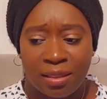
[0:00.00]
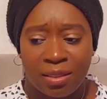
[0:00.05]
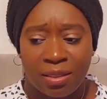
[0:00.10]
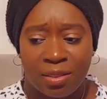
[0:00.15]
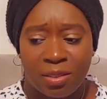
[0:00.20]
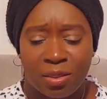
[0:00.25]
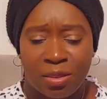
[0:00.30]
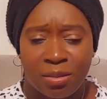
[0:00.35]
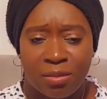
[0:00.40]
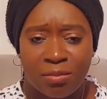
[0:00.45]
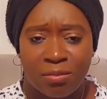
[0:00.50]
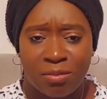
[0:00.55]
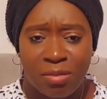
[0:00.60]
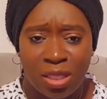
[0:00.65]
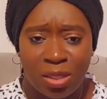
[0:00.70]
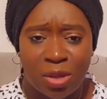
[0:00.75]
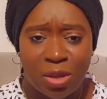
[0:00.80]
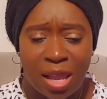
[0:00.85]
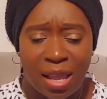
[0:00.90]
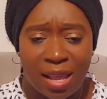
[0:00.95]
So
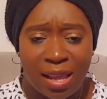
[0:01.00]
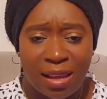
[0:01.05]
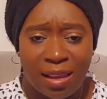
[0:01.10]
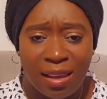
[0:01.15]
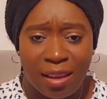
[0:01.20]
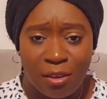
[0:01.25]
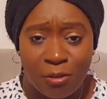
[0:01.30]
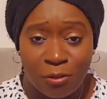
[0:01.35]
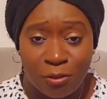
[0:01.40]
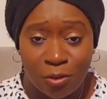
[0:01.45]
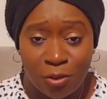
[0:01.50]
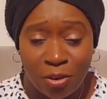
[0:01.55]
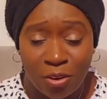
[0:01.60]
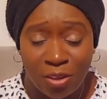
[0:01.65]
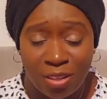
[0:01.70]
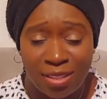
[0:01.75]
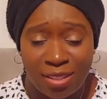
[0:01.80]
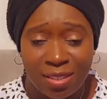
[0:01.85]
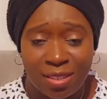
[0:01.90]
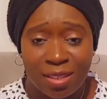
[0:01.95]
me too, I can hear
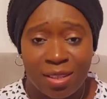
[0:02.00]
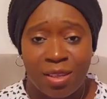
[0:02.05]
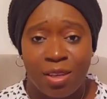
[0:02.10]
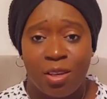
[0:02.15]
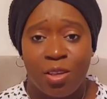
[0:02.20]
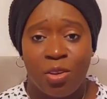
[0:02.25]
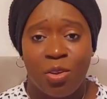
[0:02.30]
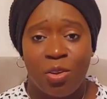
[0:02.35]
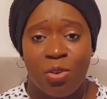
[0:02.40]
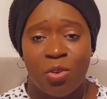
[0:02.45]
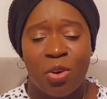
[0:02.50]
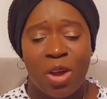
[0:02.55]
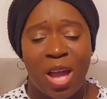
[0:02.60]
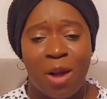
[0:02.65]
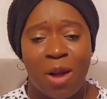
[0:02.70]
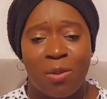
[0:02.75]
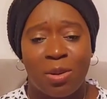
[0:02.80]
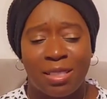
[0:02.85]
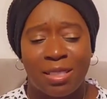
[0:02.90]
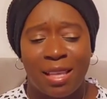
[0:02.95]
voice. You know,
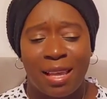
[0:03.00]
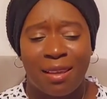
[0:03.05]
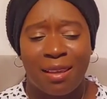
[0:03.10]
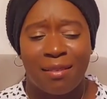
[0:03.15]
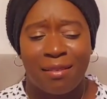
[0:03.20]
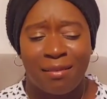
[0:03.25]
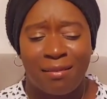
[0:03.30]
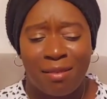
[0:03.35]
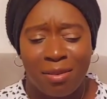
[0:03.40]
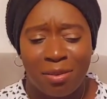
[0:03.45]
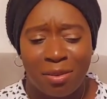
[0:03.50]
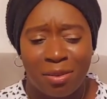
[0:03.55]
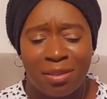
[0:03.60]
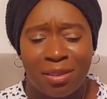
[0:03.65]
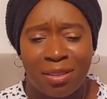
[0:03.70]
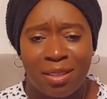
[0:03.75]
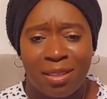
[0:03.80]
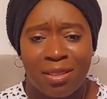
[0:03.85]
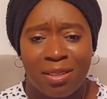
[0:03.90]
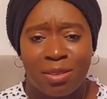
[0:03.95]
I was like, oh,
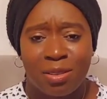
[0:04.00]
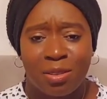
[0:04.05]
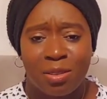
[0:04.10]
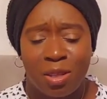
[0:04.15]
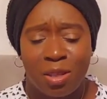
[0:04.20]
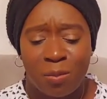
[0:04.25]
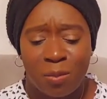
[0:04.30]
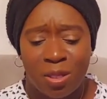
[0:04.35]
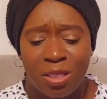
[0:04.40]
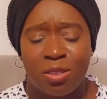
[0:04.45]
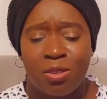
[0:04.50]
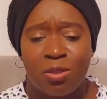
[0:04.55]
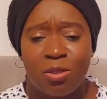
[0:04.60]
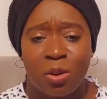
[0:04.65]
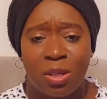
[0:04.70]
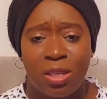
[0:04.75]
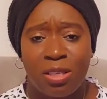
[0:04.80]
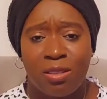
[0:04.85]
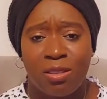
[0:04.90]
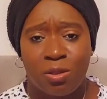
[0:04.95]
so someone is
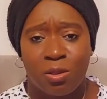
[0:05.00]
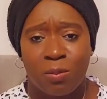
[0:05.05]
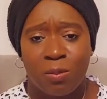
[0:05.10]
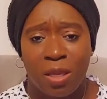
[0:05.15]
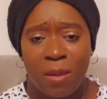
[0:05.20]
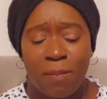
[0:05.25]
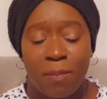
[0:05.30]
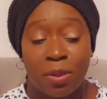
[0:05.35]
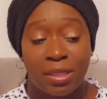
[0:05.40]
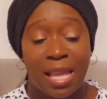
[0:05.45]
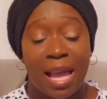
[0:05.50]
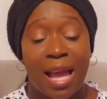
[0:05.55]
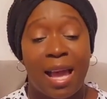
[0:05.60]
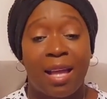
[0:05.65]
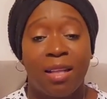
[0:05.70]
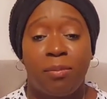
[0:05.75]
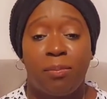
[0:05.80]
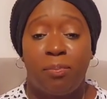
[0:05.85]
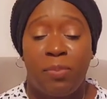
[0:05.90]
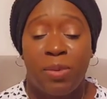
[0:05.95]
talking to me. But I
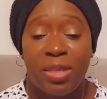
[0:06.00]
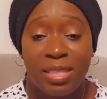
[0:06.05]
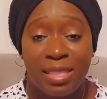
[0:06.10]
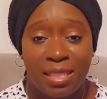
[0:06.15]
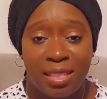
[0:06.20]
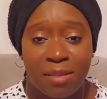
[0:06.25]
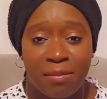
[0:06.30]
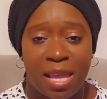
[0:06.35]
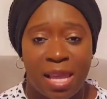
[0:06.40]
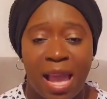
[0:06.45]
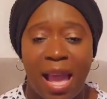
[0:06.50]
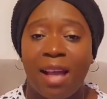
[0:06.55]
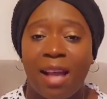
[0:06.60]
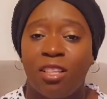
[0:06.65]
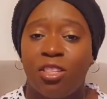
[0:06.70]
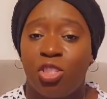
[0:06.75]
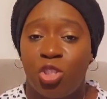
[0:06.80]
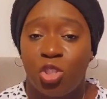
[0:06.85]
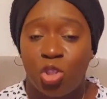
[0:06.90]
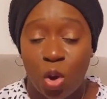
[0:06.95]
had peace in me. I
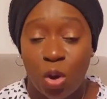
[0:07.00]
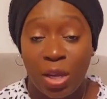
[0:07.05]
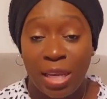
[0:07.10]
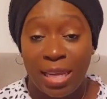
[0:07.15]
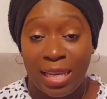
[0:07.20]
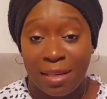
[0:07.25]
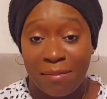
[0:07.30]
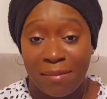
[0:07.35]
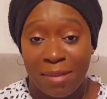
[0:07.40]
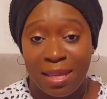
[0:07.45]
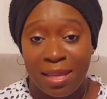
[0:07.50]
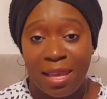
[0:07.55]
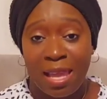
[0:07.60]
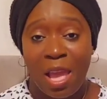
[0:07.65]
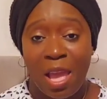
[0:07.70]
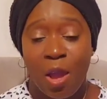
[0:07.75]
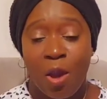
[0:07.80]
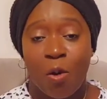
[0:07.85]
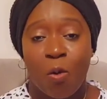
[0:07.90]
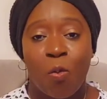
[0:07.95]
had joy in me
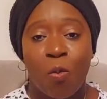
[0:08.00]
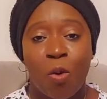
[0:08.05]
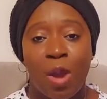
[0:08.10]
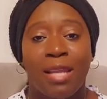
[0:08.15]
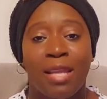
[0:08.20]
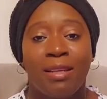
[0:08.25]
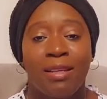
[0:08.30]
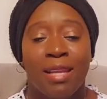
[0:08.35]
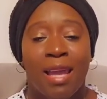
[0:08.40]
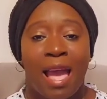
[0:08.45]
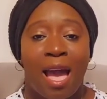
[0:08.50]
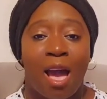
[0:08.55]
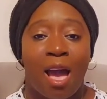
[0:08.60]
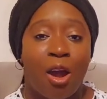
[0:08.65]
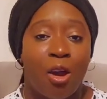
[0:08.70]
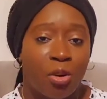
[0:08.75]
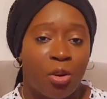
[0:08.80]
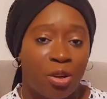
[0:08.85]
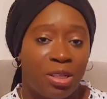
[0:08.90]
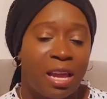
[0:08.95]
when
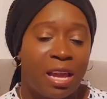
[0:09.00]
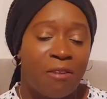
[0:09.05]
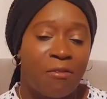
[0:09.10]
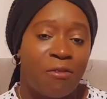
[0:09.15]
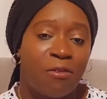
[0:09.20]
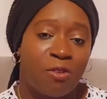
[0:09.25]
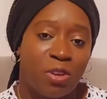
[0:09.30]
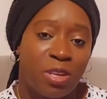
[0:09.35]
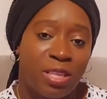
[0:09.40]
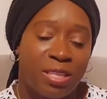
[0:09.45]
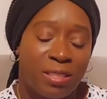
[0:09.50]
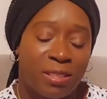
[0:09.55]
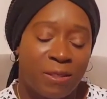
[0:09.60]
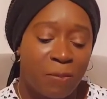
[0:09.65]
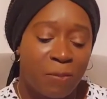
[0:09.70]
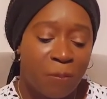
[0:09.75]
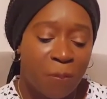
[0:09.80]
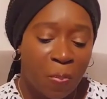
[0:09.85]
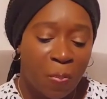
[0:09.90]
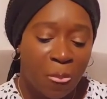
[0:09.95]
I heard that voice.